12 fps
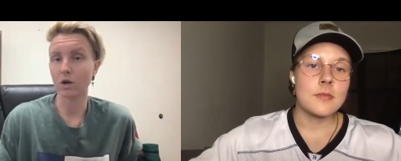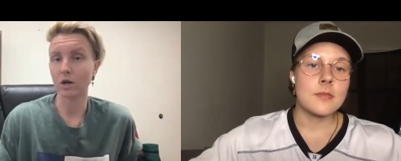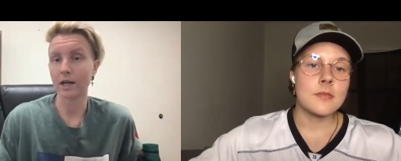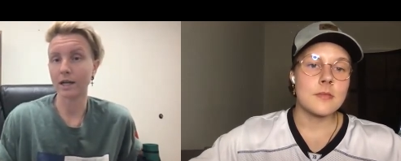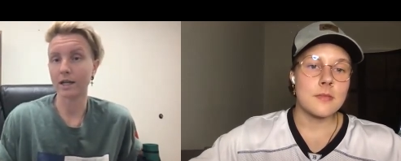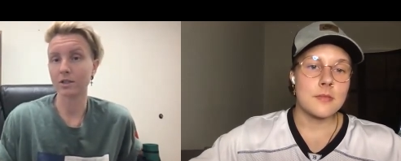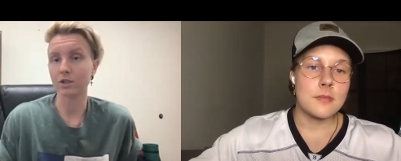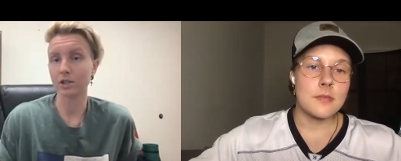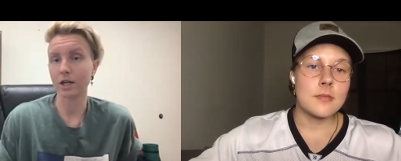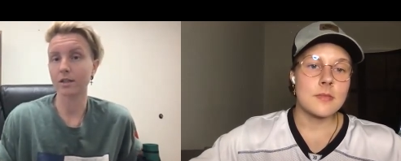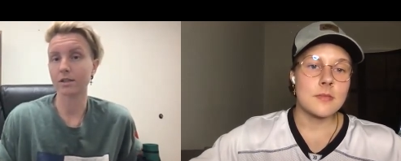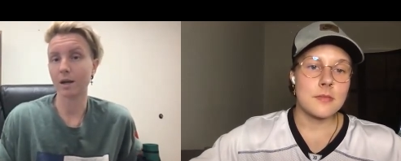Speaker 1: And I can share
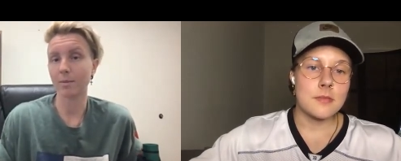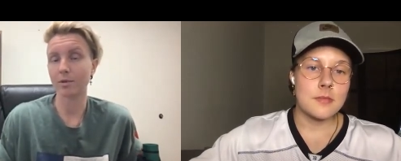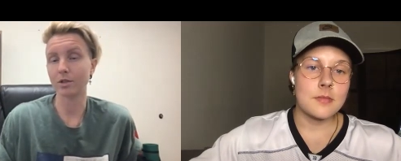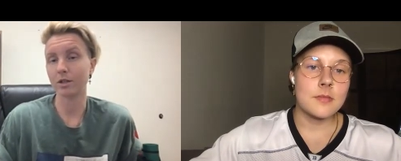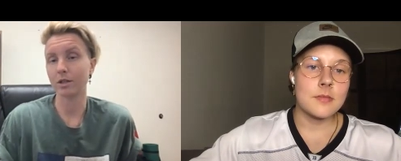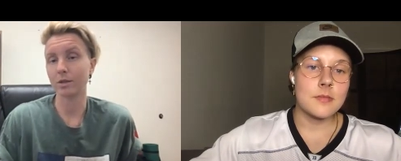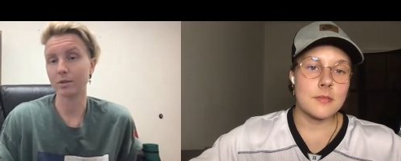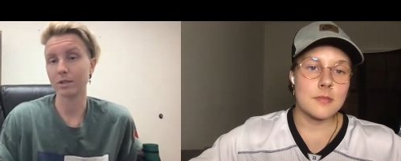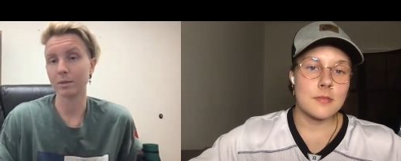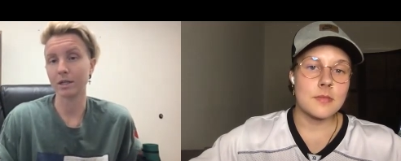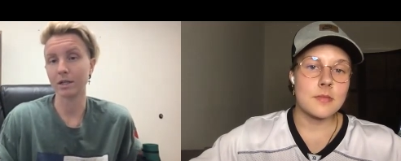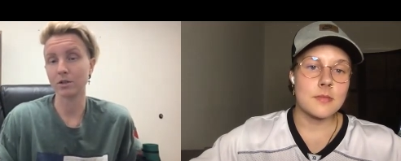this opportunity with
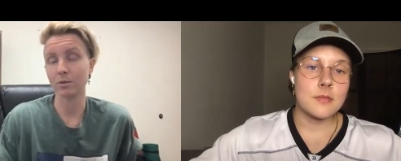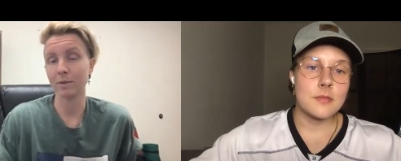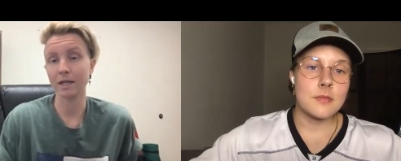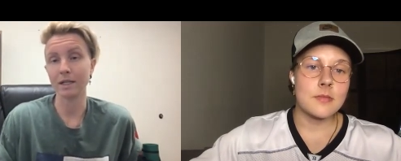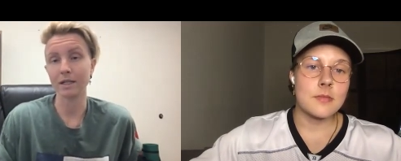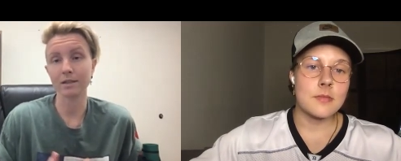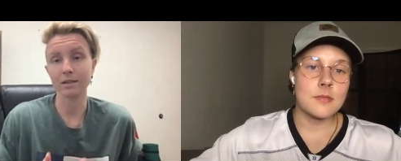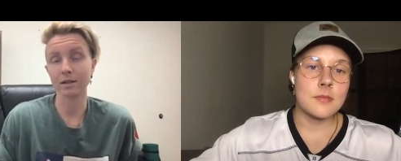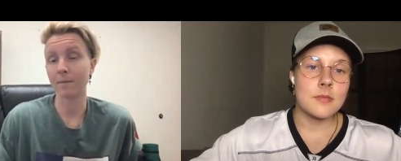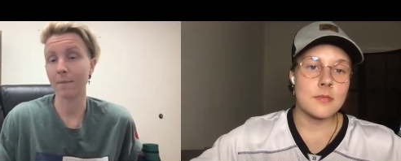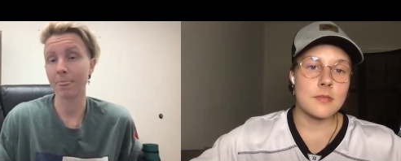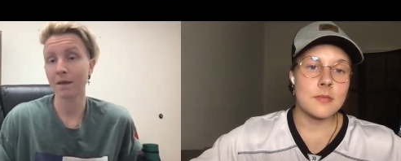someone else who may need
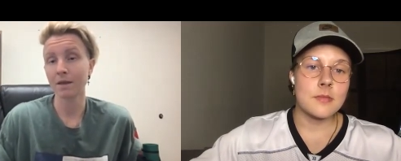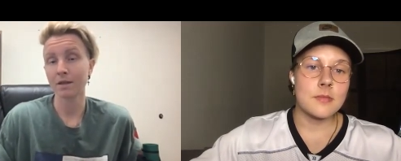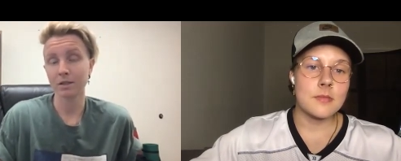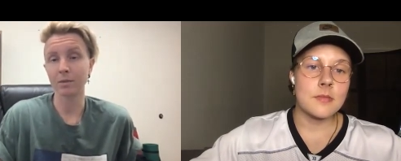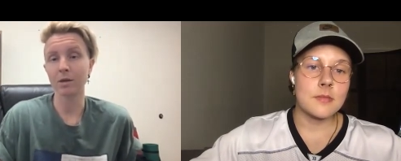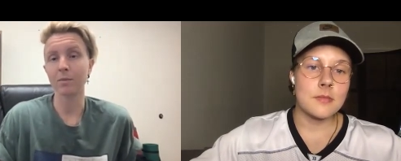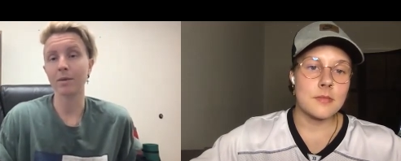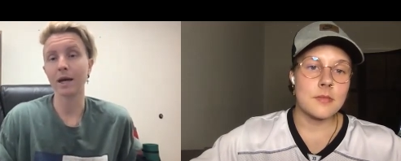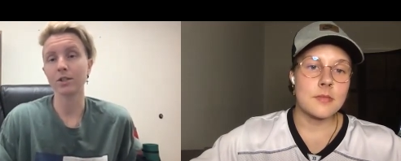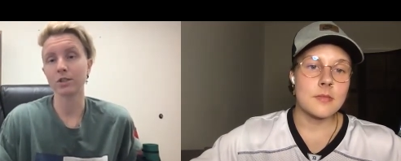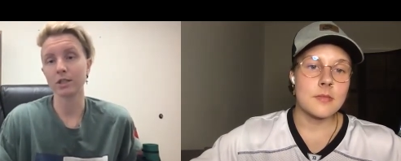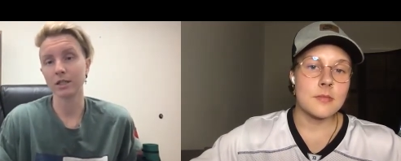some, some
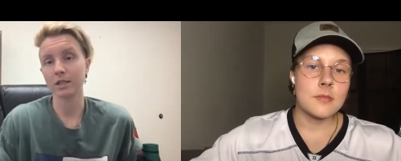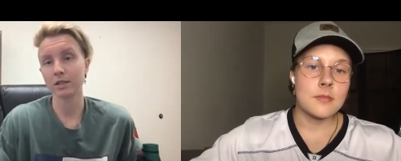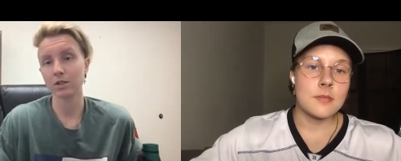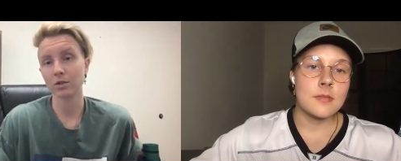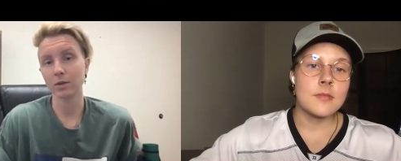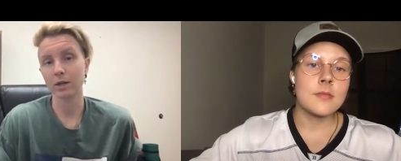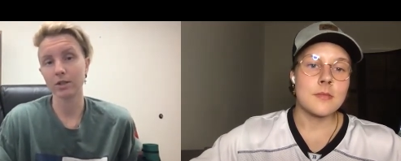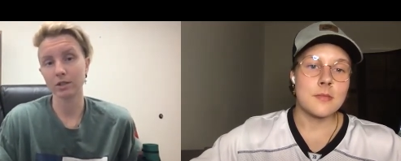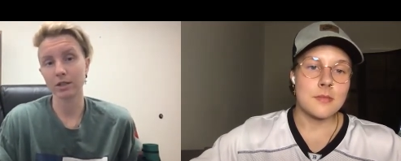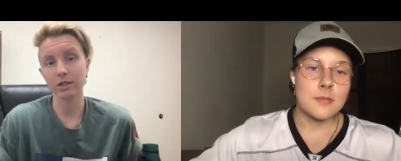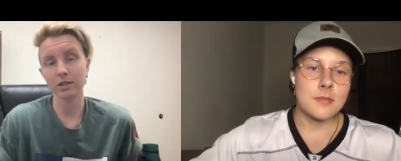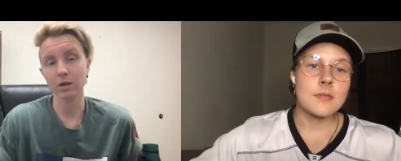compassion in the situation
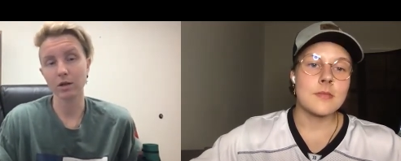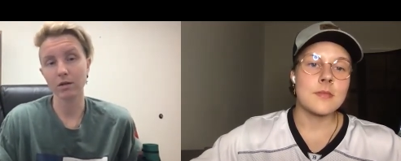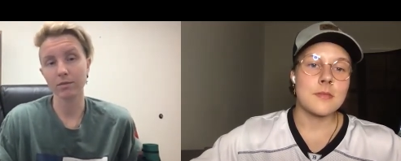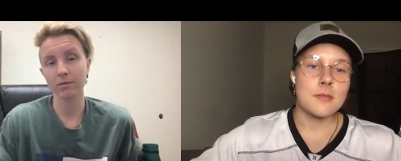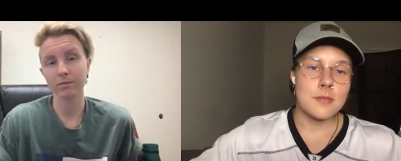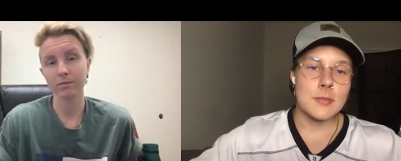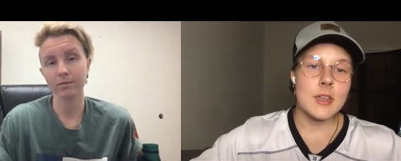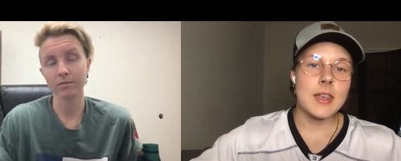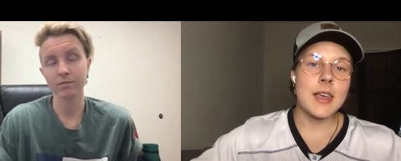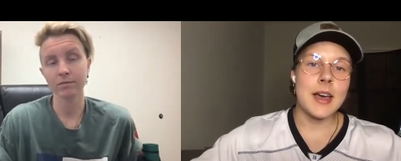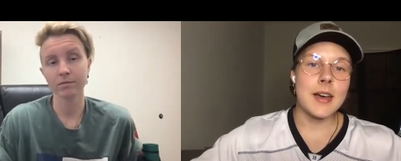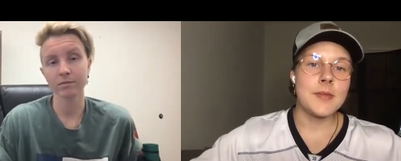as well.
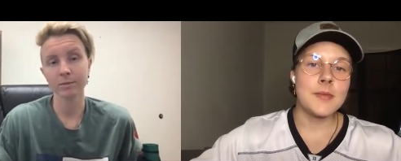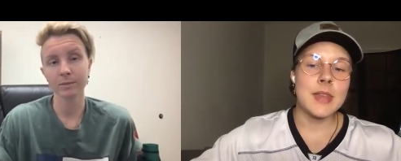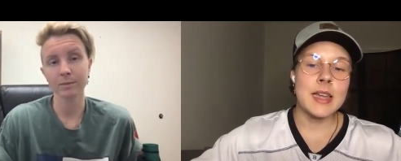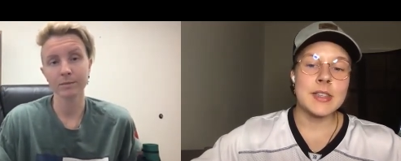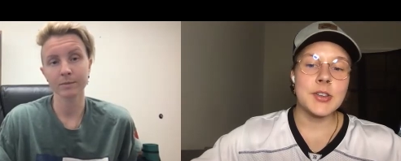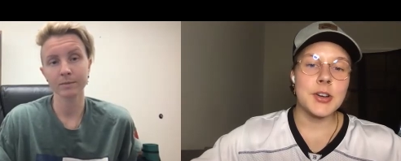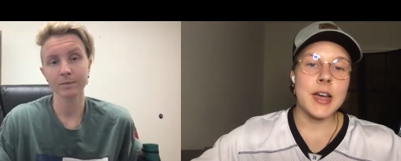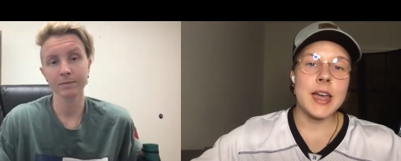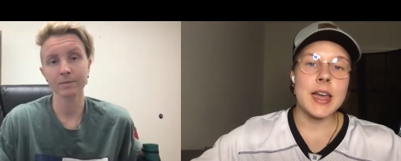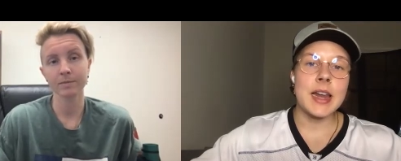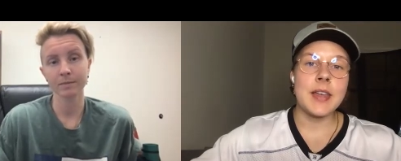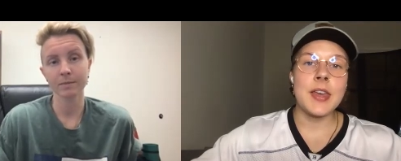
Speaker 2: Yeah, that's
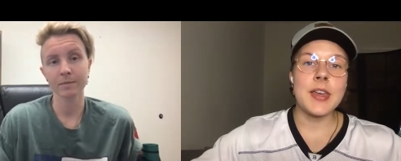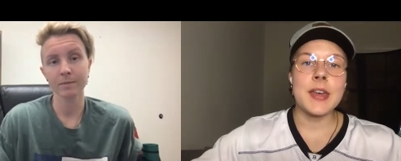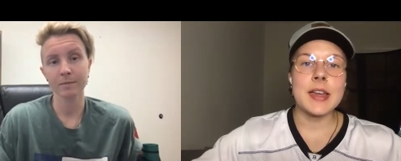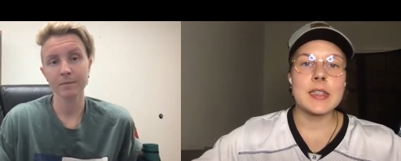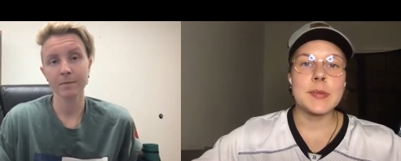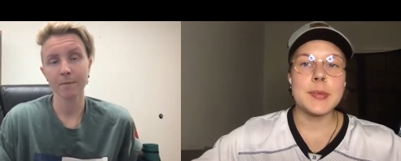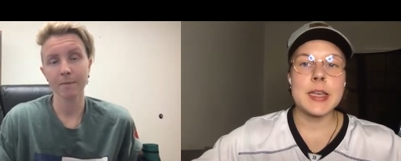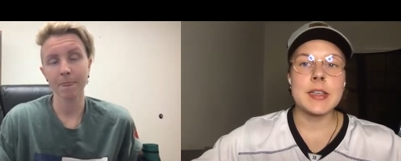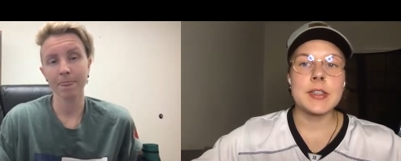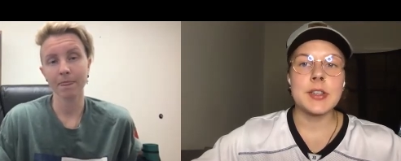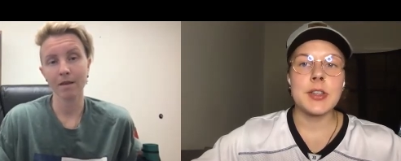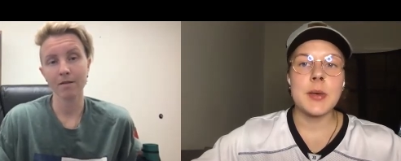great. And I think that
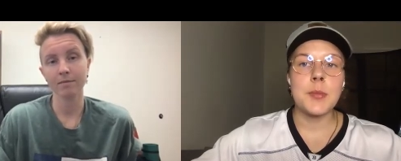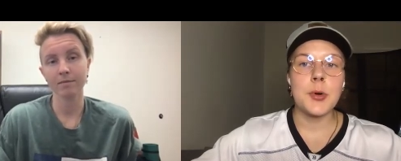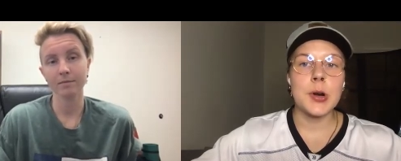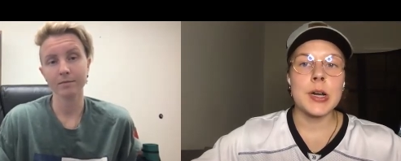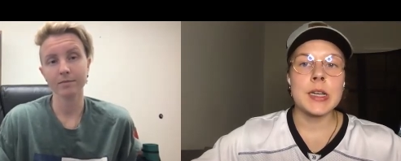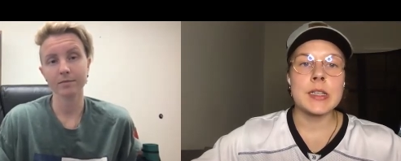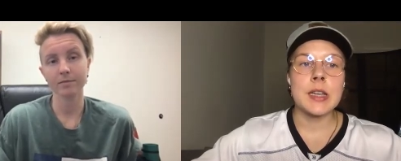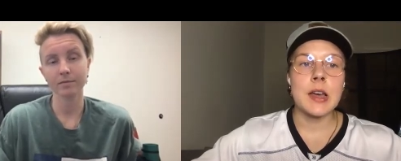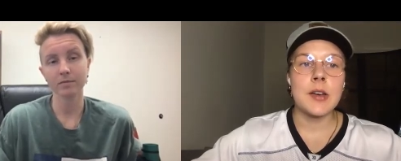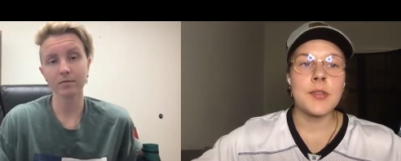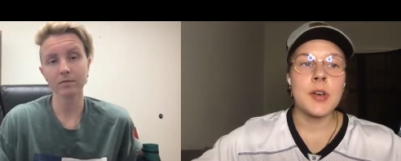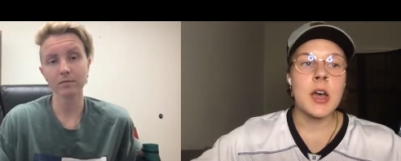speaks to the importance
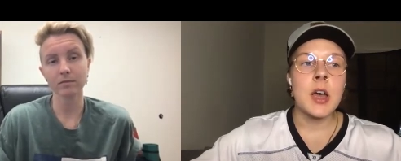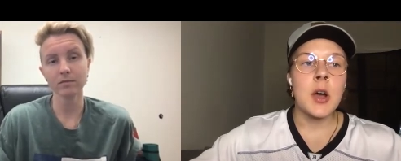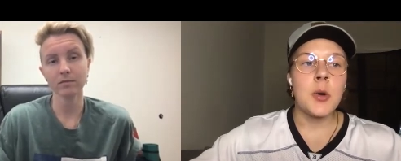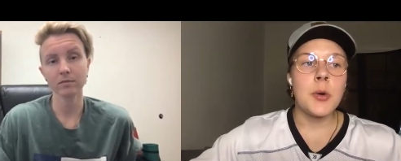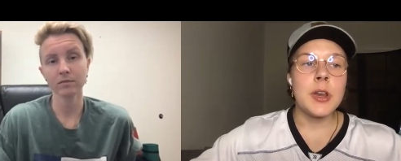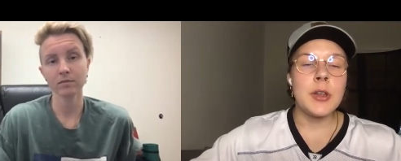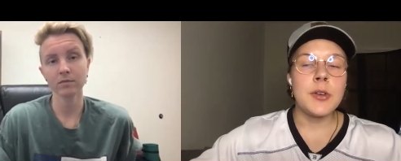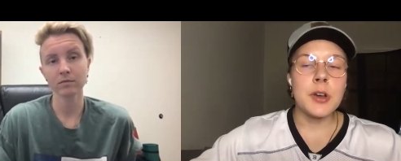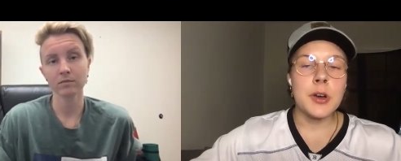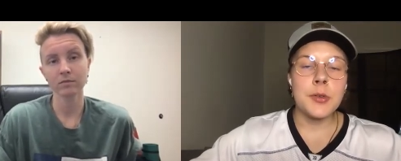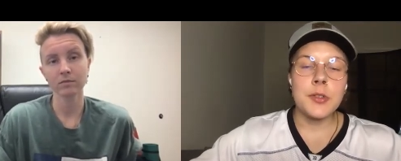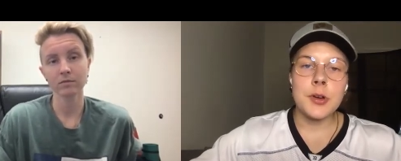of when you
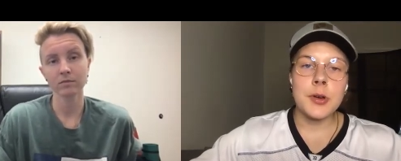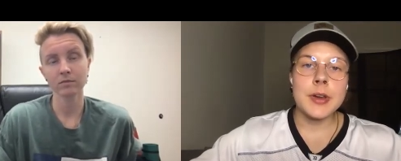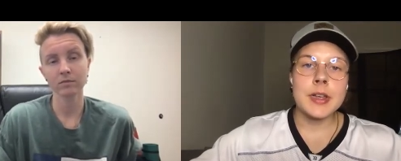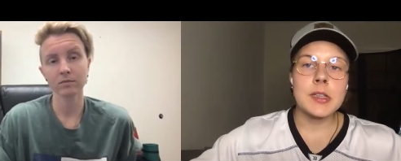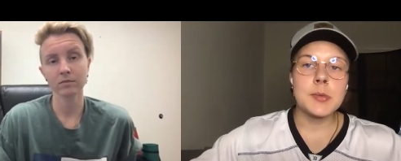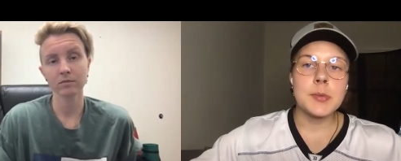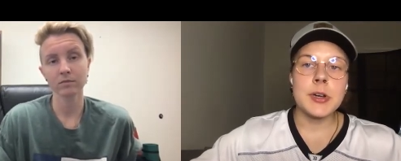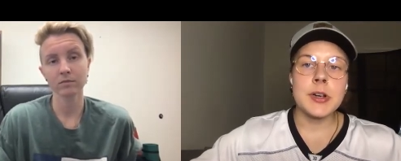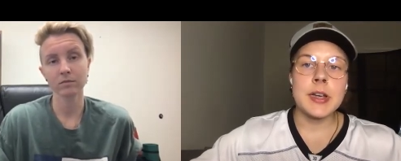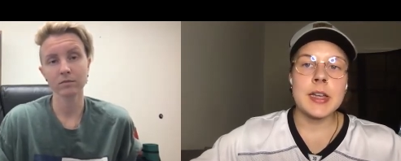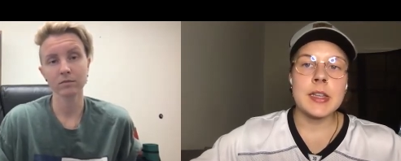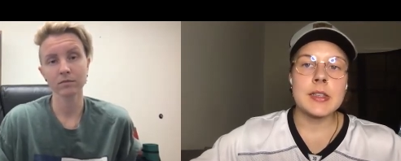go through an
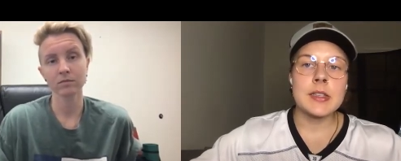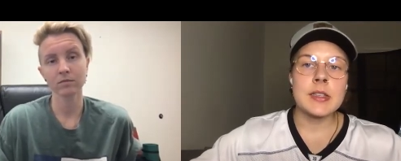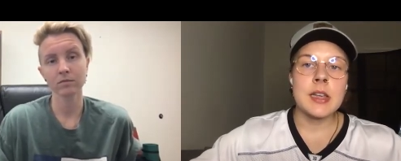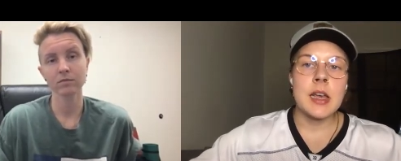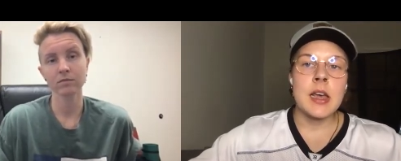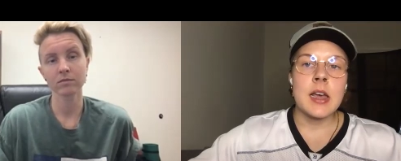experience